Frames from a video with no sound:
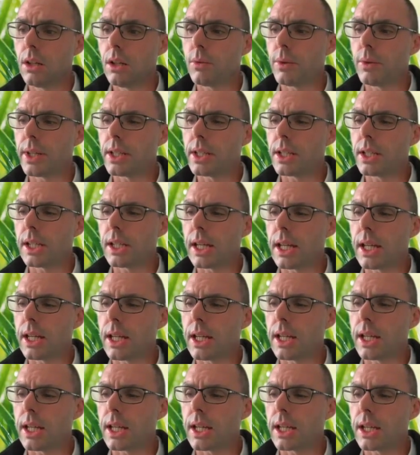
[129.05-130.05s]
We
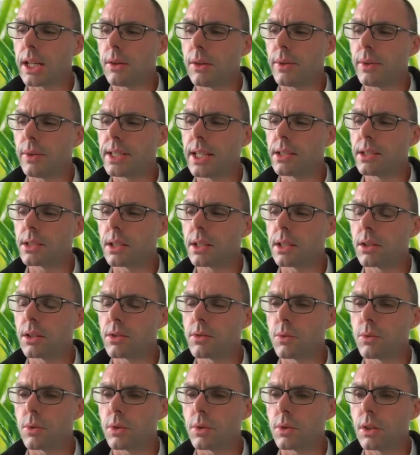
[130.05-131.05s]
tend to
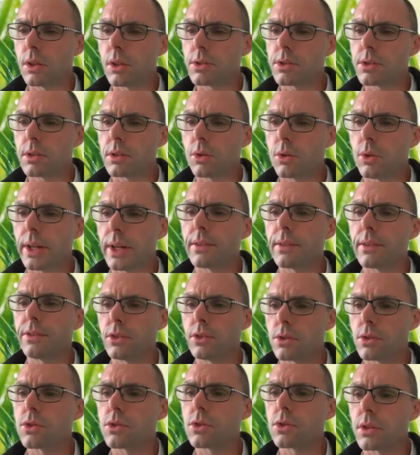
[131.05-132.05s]
lost quite a
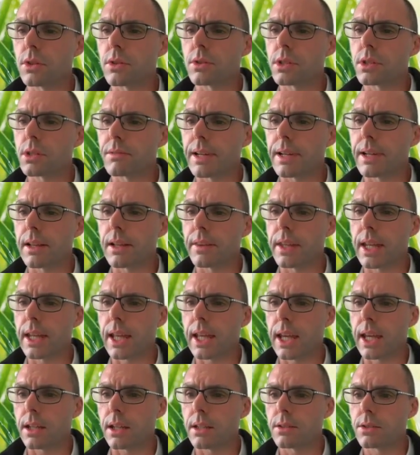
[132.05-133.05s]
few students around that
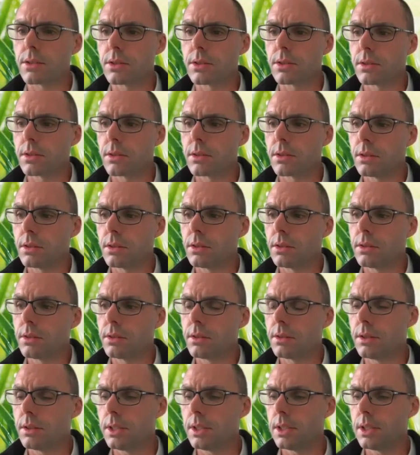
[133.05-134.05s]
age. Yeah.